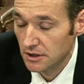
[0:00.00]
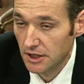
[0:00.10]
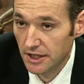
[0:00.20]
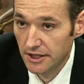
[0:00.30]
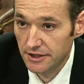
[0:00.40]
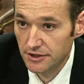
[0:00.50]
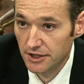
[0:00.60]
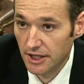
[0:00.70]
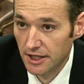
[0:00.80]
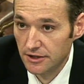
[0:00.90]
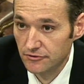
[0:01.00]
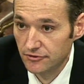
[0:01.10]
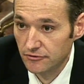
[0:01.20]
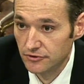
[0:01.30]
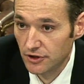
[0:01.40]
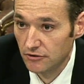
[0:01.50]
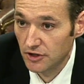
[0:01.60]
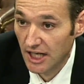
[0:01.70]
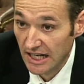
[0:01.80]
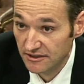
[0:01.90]
And for the other
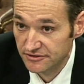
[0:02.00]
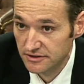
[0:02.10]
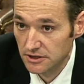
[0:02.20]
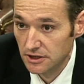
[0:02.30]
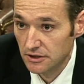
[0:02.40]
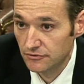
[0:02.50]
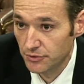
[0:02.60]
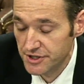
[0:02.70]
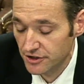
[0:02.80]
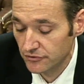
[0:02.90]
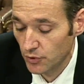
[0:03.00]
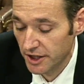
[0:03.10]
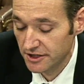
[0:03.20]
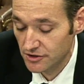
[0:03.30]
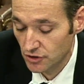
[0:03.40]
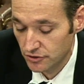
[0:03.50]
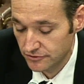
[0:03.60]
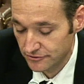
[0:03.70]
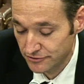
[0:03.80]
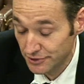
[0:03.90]
half, the reason why it's not
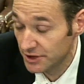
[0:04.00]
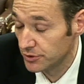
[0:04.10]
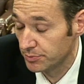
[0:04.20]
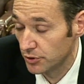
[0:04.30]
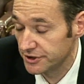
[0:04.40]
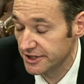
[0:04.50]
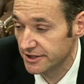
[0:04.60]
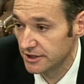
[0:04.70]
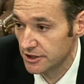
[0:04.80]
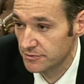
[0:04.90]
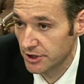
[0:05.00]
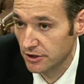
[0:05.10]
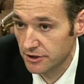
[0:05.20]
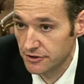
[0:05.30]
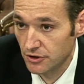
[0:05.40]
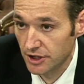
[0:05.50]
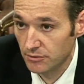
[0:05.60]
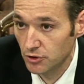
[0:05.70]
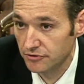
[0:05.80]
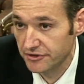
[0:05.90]
fully reported is because a
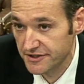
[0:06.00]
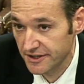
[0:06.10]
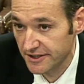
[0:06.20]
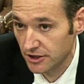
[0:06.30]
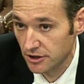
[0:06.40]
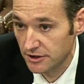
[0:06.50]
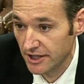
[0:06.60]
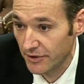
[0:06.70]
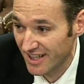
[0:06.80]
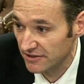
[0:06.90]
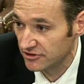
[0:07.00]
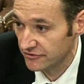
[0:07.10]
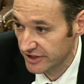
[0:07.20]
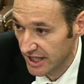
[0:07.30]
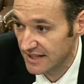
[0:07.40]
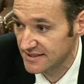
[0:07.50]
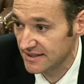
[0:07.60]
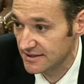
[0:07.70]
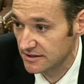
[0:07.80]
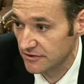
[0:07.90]
number of fees are taken directly from the
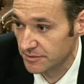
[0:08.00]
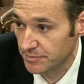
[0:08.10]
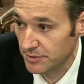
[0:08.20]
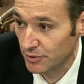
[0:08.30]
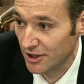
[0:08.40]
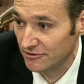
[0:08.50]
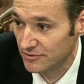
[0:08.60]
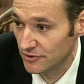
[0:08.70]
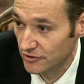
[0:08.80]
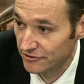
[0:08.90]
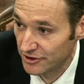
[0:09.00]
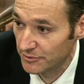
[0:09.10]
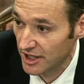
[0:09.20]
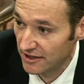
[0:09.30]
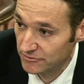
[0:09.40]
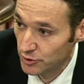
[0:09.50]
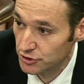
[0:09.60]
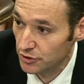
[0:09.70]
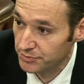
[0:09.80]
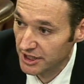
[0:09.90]
assets that the fund have
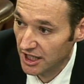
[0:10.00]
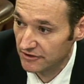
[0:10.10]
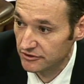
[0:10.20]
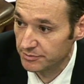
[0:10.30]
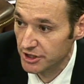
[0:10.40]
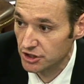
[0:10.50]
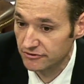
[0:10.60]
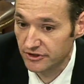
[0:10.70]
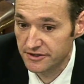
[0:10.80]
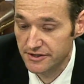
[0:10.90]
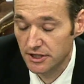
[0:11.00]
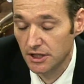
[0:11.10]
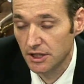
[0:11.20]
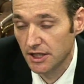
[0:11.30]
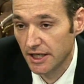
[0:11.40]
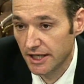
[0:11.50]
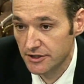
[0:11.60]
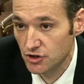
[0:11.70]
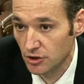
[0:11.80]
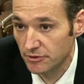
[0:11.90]
bought on behalf of the pension funds.
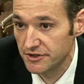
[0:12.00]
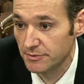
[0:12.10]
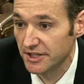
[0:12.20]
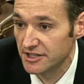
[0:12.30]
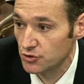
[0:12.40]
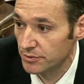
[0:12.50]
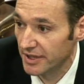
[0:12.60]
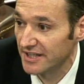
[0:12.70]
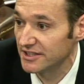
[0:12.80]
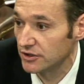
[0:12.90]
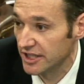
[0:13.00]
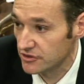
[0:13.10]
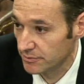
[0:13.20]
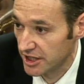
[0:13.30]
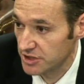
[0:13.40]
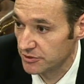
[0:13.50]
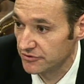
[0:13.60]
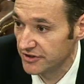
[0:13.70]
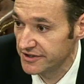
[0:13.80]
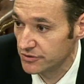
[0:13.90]
And some of this money is rebated against the management
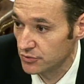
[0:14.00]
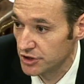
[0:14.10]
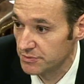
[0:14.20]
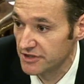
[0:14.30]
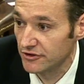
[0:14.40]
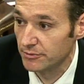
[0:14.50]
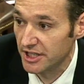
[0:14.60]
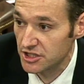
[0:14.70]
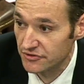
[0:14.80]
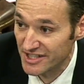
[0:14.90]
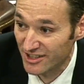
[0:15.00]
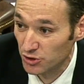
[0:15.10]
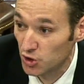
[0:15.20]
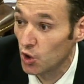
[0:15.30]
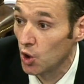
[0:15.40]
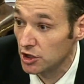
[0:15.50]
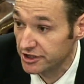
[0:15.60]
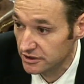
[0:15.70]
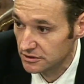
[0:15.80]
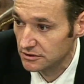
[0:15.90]
fees, which means that the management fees are not
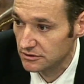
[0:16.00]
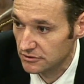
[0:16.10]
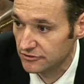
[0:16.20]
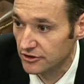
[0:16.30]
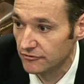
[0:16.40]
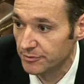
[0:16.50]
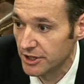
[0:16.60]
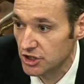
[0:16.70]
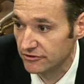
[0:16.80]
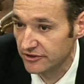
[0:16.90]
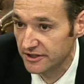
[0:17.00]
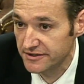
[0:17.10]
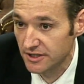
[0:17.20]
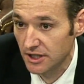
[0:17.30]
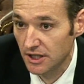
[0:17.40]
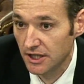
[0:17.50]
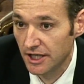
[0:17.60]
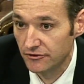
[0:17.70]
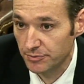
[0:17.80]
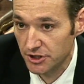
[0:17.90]
called from the pension funds.
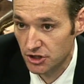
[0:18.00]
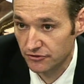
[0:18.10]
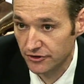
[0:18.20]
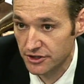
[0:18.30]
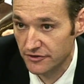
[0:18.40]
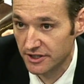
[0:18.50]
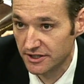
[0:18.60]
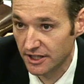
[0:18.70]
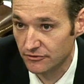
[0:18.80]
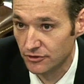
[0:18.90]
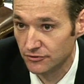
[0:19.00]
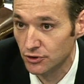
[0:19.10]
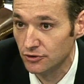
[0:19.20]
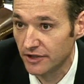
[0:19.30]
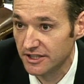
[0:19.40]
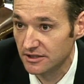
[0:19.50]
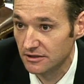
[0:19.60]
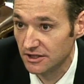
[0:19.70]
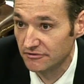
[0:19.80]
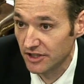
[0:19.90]
And the pension funds then take the view that
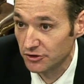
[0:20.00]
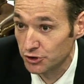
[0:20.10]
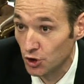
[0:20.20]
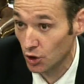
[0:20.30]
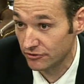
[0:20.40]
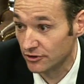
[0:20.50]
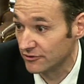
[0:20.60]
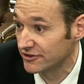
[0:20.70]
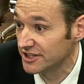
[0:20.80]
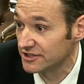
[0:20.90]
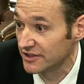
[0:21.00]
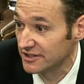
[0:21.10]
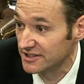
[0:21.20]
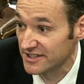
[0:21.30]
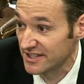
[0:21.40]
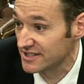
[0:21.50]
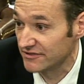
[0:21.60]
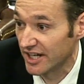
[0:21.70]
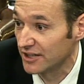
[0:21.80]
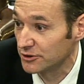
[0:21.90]
if they are not called for fees, then it is as if
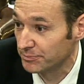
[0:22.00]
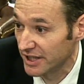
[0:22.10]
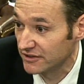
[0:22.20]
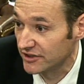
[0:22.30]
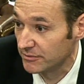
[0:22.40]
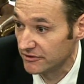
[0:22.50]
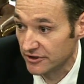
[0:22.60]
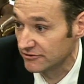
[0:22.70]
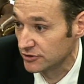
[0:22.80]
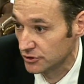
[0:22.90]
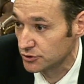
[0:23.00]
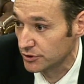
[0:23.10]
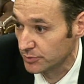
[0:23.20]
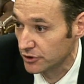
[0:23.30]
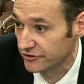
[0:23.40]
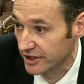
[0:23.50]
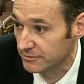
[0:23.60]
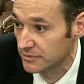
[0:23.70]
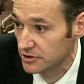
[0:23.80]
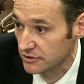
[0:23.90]
they hadn't paid them and therefore not report
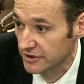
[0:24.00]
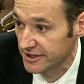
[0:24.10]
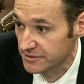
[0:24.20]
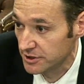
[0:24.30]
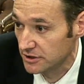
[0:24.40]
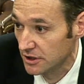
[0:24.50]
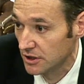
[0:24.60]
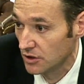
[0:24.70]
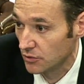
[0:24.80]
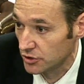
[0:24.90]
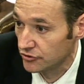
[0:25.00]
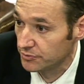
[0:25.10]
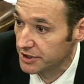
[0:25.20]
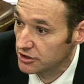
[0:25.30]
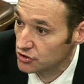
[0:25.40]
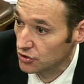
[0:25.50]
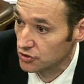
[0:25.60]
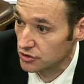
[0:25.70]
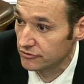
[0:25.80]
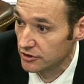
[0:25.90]
them. So that has been one of the big
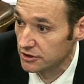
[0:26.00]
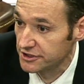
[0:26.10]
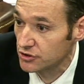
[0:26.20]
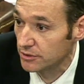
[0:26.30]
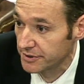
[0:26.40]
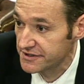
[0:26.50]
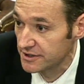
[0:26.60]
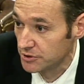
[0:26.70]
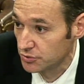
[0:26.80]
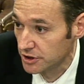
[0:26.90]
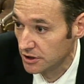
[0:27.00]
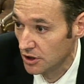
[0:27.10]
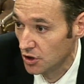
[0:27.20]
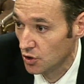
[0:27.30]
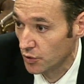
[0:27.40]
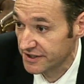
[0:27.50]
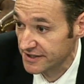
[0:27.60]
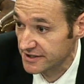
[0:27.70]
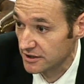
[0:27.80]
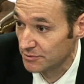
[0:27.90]
sources of the discrepancy between what
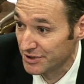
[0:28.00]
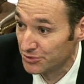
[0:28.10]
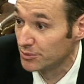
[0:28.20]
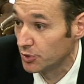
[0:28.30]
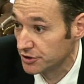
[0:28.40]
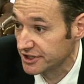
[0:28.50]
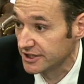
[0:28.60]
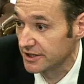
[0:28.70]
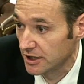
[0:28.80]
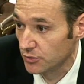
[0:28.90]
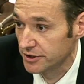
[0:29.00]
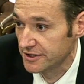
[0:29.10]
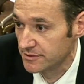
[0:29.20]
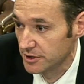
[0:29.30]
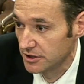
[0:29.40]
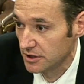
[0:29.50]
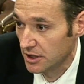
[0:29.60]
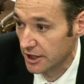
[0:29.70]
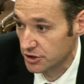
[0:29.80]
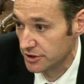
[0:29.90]
has been reported and what has been
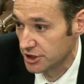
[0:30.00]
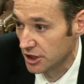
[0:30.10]
actually charged.